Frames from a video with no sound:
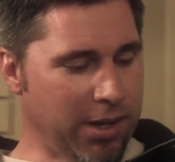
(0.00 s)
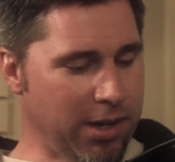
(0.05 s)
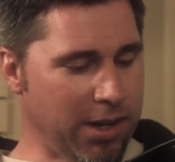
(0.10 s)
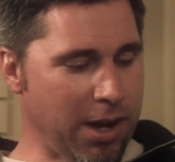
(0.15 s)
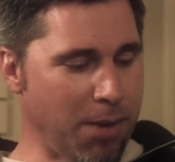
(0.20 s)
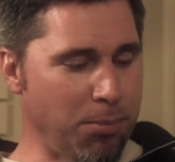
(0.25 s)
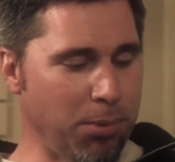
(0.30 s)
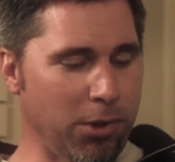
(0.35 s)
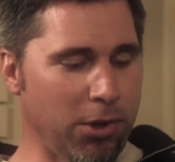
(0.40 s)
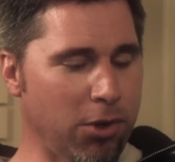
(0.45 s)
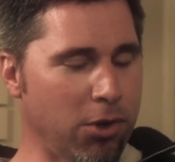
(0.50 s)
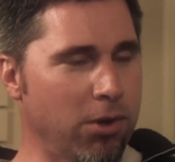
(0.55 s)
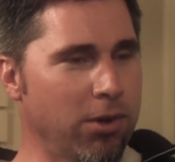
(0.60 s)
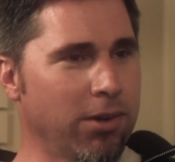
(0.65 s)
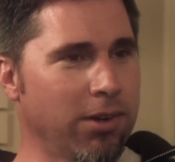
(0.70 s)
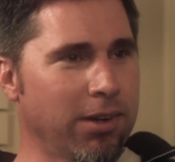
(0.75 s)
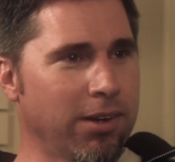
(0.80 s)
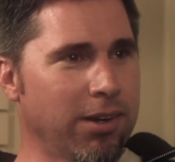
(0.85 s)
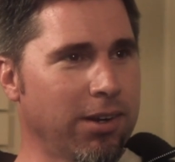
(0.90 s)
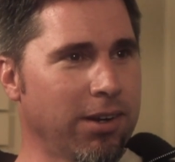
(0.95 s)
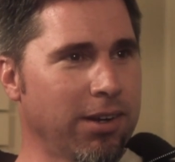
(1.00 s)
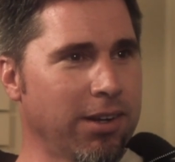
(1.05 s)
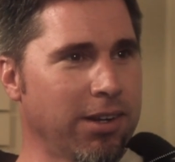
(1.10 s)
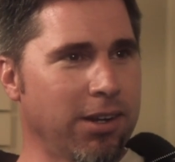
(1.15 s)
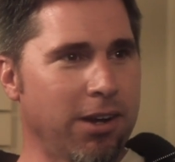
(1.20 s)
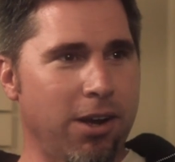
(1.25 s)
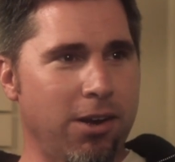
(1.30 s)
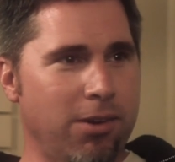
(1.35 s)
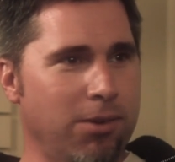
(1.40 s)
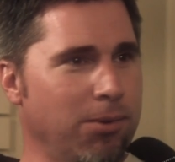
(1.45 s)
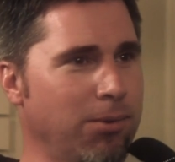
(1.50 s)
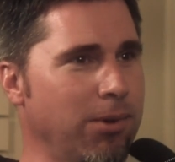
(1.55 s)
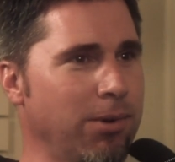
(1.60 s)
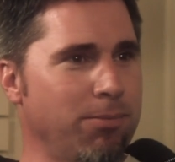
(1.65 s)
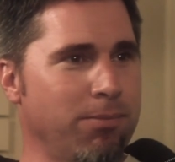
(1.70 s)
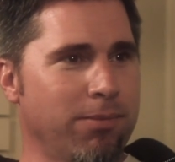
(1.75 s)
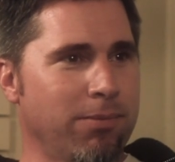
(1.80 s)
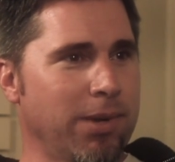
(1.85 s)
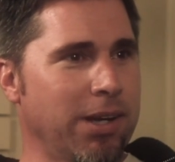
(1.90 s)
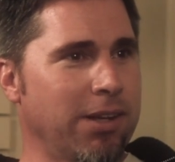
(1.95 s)
couple of, we're
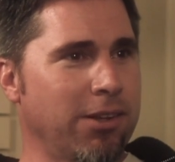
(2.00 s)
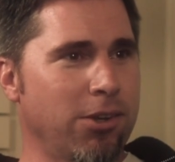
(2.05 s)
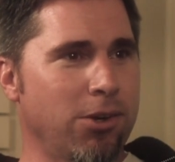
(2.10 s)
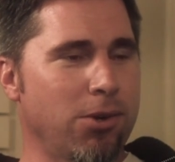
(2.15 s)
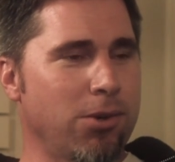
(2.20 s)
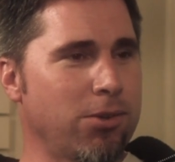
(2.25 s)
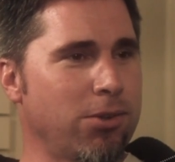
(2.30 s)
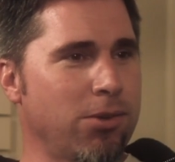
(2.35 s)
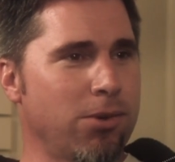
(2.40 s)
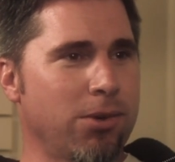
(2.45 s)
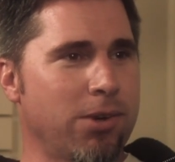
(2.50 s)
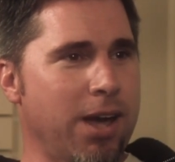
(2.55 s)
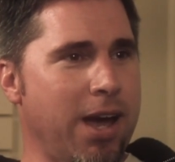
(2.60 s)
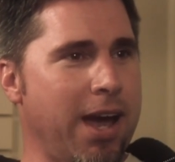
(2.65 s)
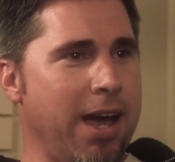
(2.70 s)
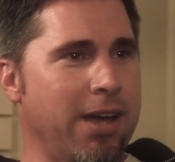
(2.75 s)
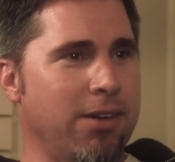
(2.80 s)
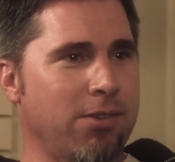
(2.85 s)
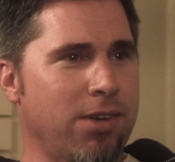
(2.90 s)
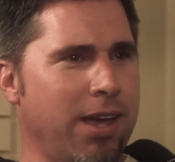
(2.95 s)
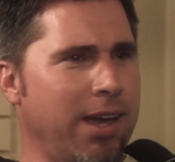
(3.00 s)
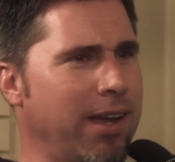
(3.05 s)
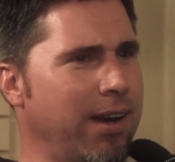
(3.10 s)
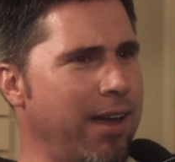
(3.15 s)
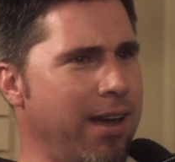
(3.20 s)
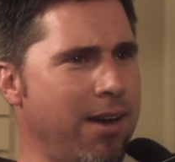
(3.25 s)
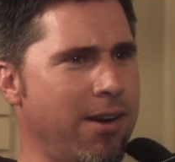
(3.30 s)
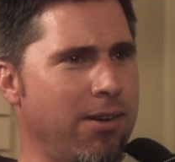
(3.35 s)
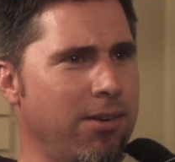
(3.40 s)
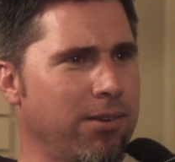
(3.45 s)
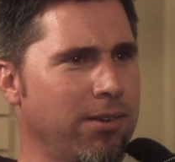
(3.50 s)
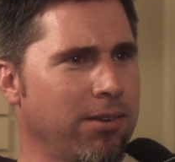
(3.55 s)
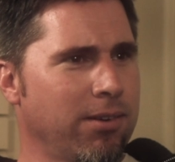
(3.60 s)
me and you are two guys hanging out,